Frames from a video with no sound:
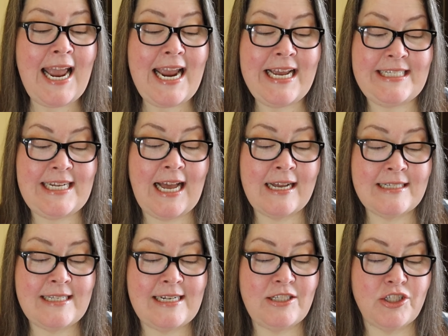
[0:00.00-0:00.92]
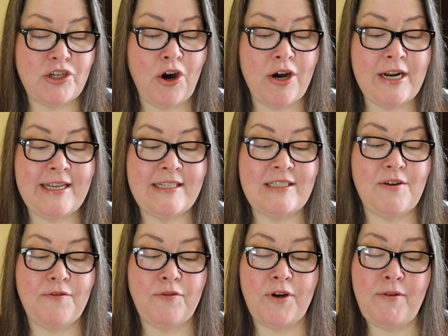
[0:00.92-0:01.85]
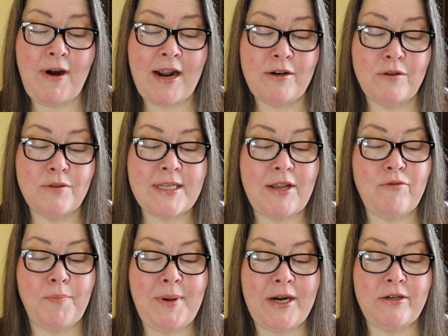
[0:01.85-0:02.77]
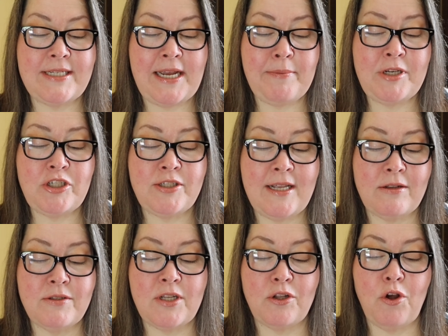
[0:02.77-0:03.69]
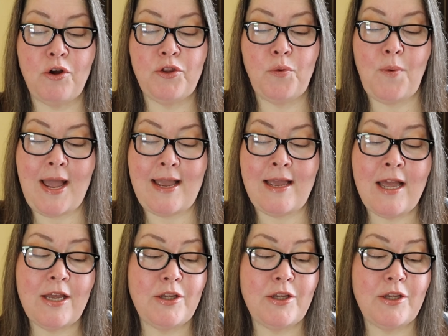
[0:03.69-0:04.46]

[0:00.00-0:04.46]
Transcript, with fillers: Antioxidants guard against free radicals and repair damaged cells along the way.